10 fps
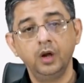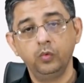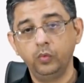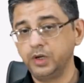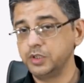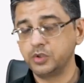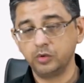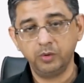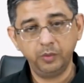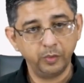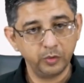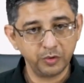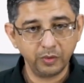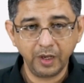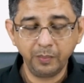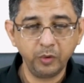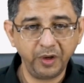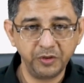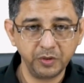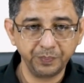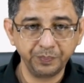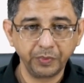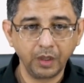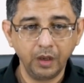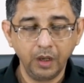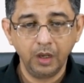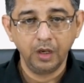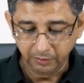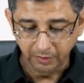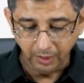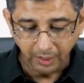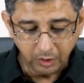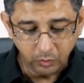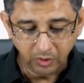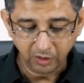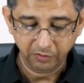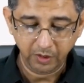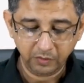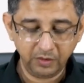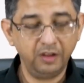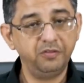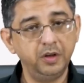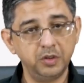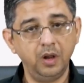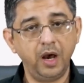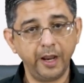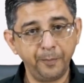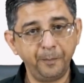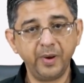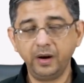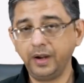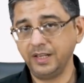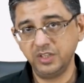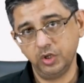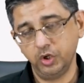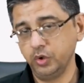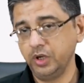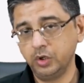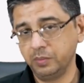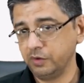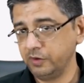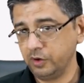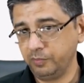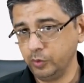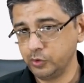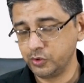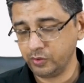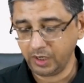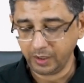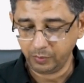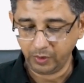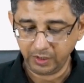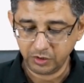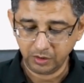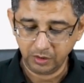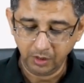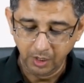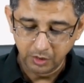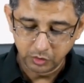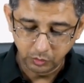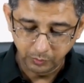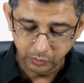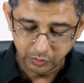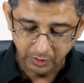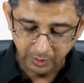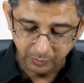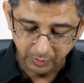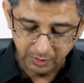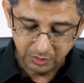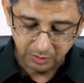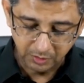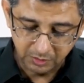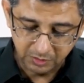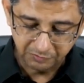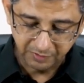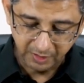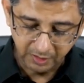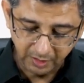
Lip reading: what is true about postural hypotension? Like you are aware of the definition of hypertension, you need to be aware of postural hypotension. So postural hypotension is defined